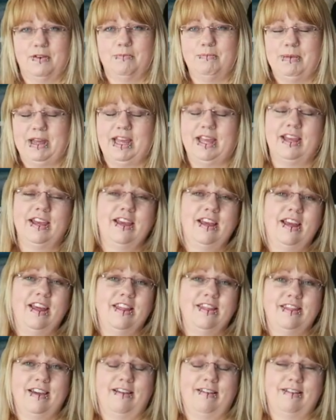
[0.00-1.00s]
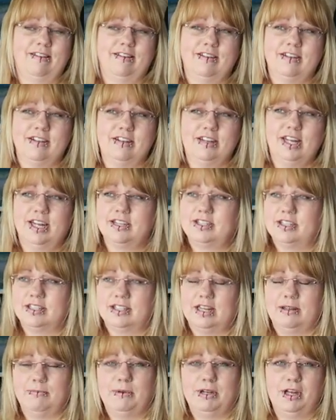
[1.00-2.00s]
from me, then yeah,
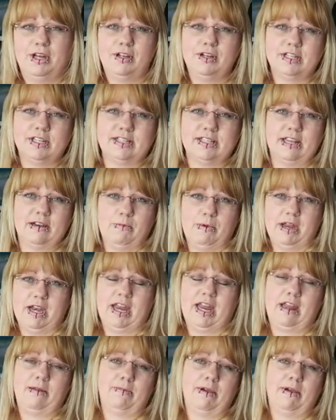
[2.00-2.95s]
just let me know, just send me an